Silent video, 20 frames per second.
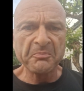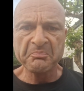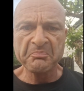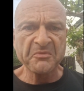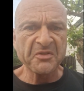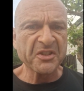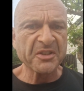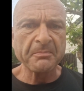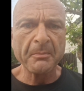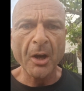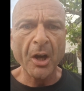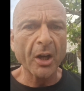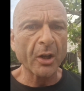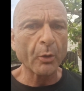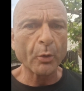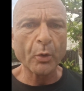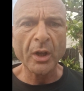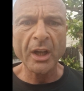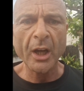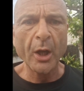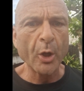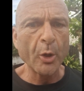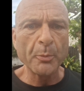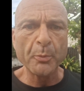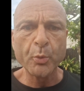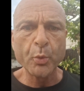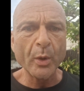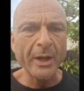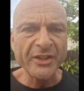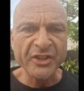Smart or Globe
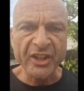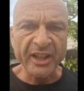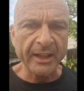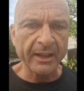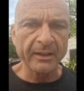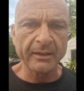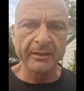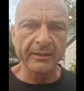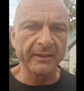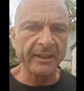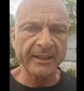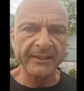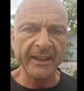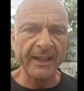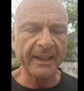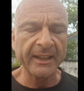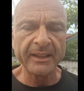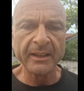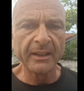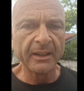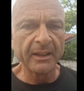widget that they